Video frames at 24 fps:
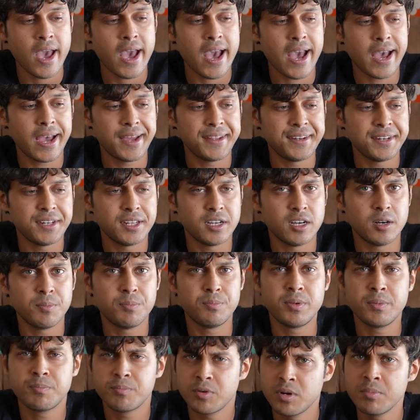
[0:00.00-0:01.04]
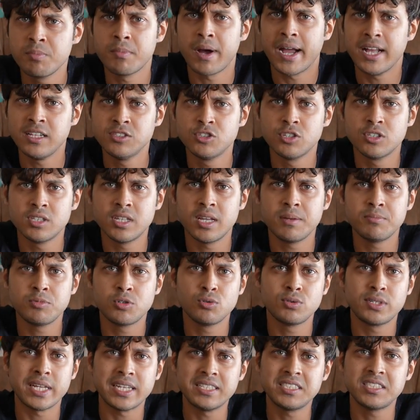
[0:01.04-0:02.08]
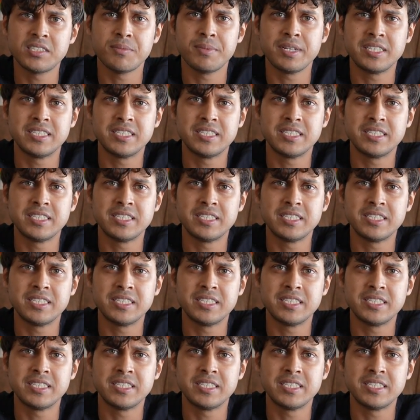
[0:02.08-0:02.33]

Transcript: and be putting miles on them to test them